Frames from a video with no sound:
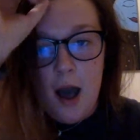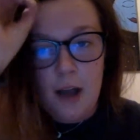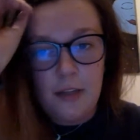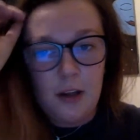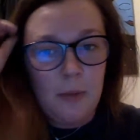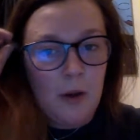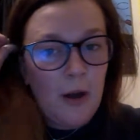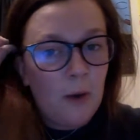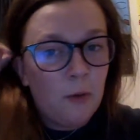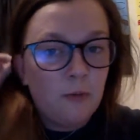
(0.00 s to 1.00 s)
I thought about
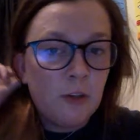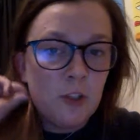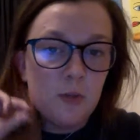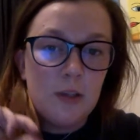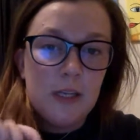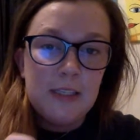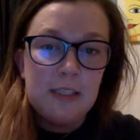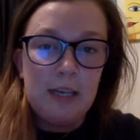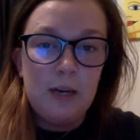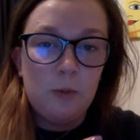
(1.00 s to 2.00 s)
how a virtual
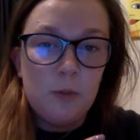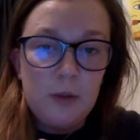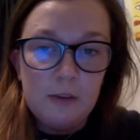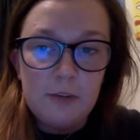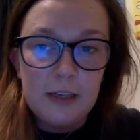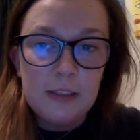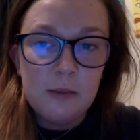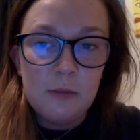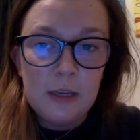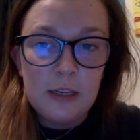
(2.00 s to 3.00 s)
lesson would be
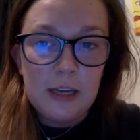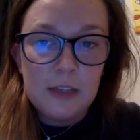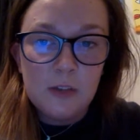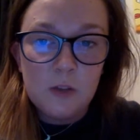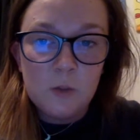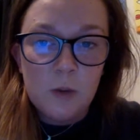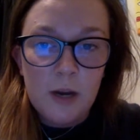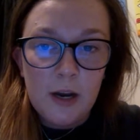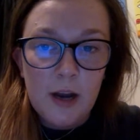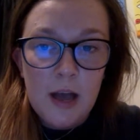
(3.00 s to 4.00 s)
effective in cases
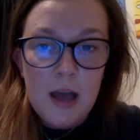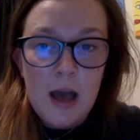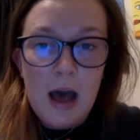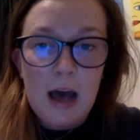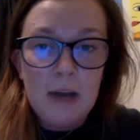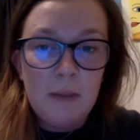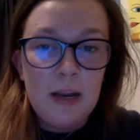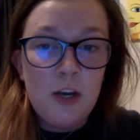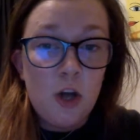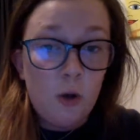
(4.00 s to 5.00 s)
where I
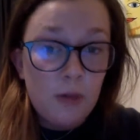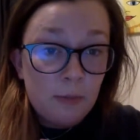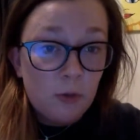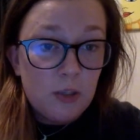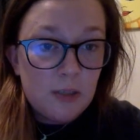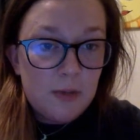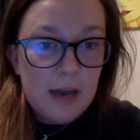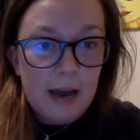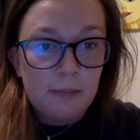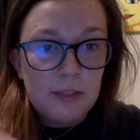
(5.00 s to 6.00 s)
might know that I'm going to be
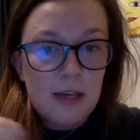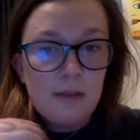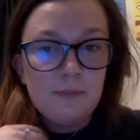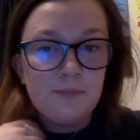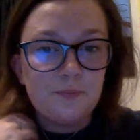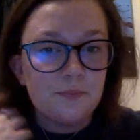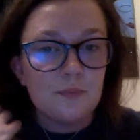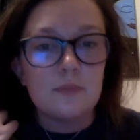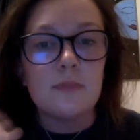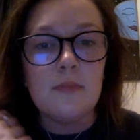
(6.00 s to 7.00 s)
absent.
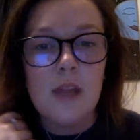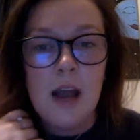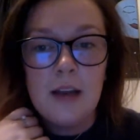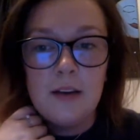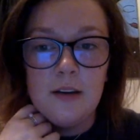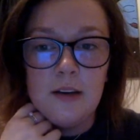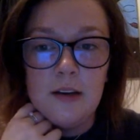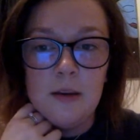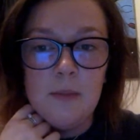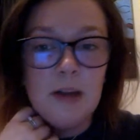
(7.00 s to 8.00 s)
I
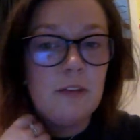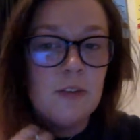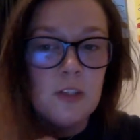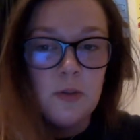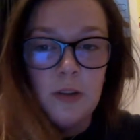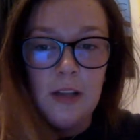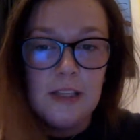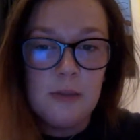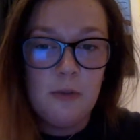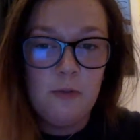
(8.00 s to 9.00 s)
could make a virtual
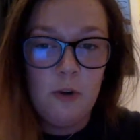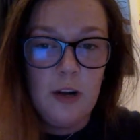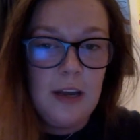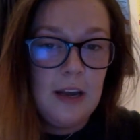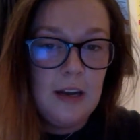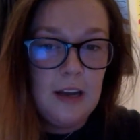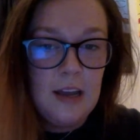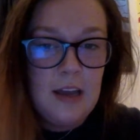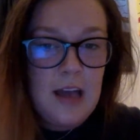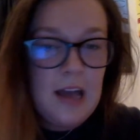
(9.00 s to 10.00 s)
lesson beforehand
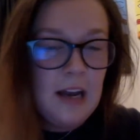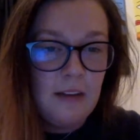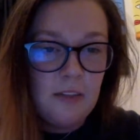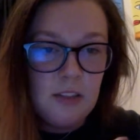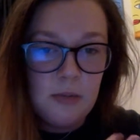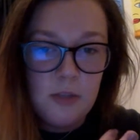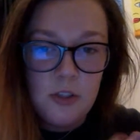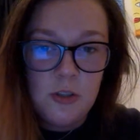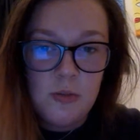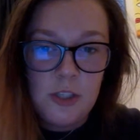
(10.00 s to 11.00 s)
and have the
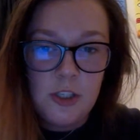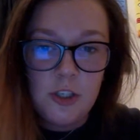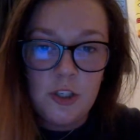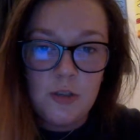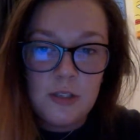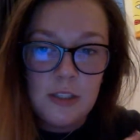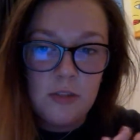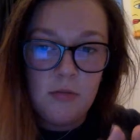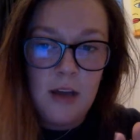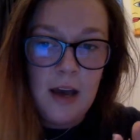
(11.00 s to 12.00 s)
substitute teacher use it
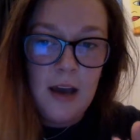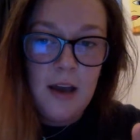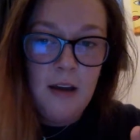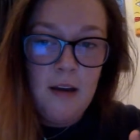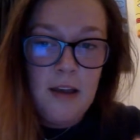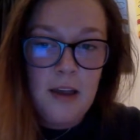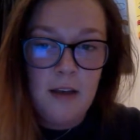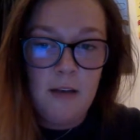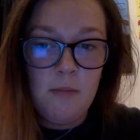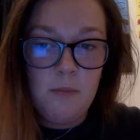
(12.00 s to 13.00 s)
so
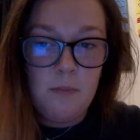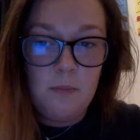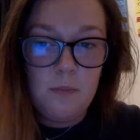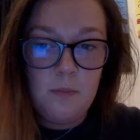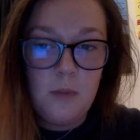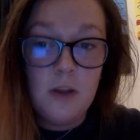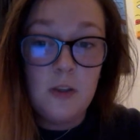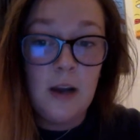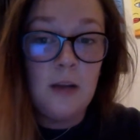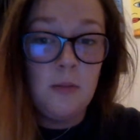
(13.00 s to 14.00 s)

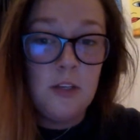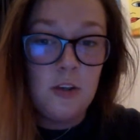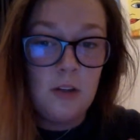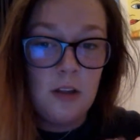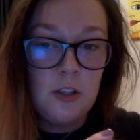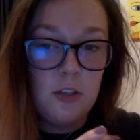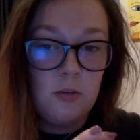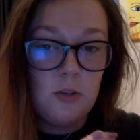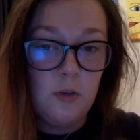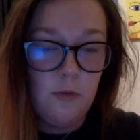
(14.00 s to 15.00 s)
I could be sure that the
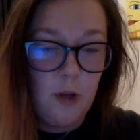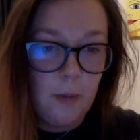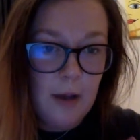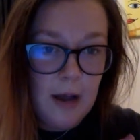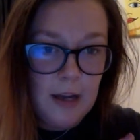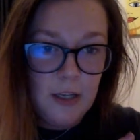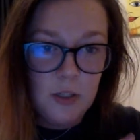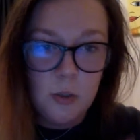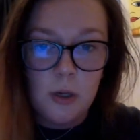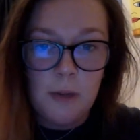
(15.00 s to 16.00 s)
students don't fall
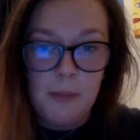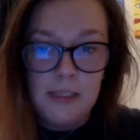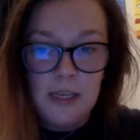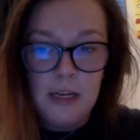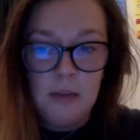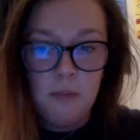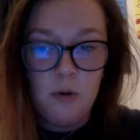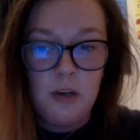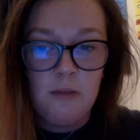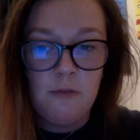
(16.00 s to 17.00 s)
behind or miss any
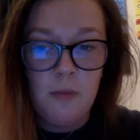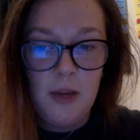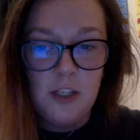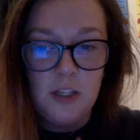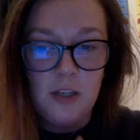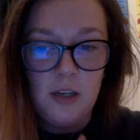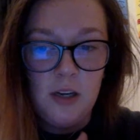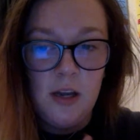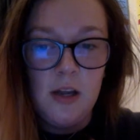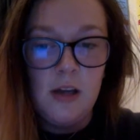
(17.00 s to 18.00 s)
important information.
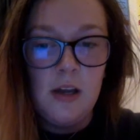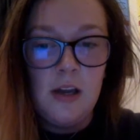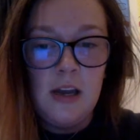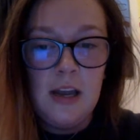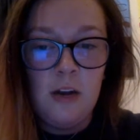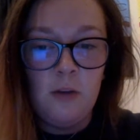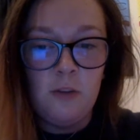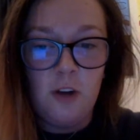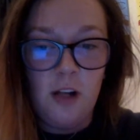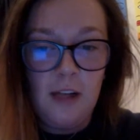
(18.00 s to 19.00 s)
And
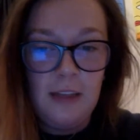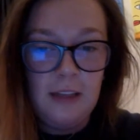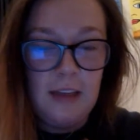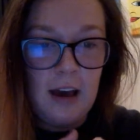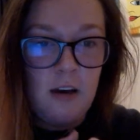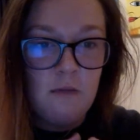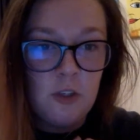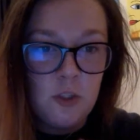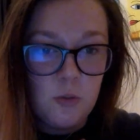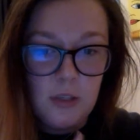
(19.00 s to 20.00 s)
overall, I think that
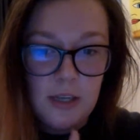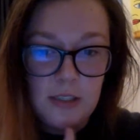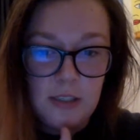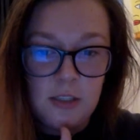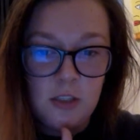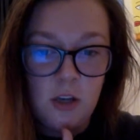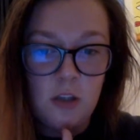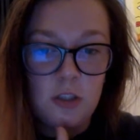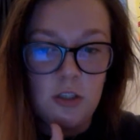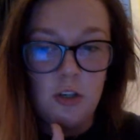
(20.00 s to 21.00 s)
virtual lessons
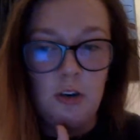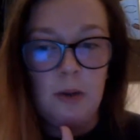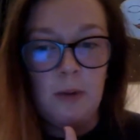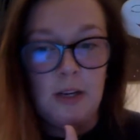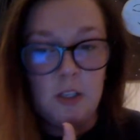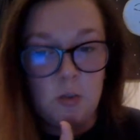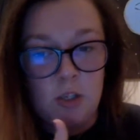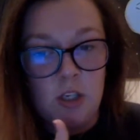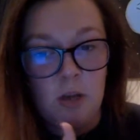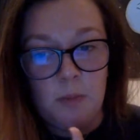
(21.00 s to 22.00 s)
are just a great way to
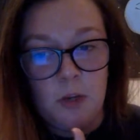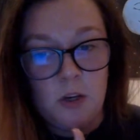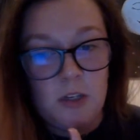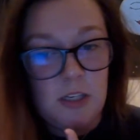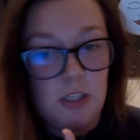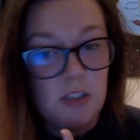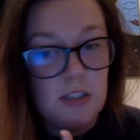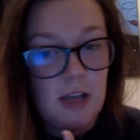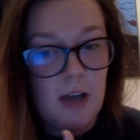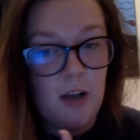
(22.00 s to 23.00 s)
switch up your teaching
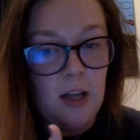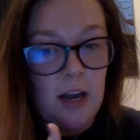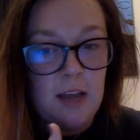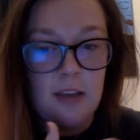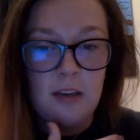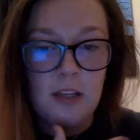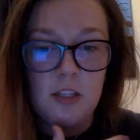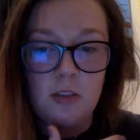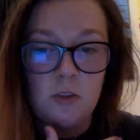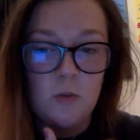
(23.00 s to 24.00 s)
style, and I think that
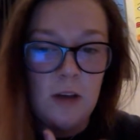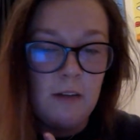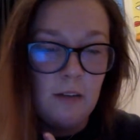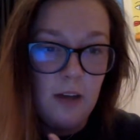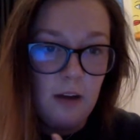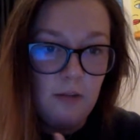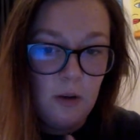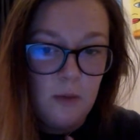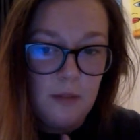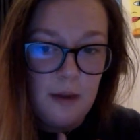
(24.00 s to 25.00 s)
students would have a lot of
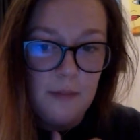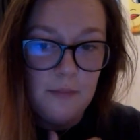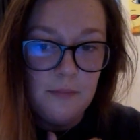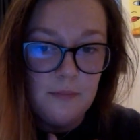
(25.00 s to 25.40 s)
fun with them.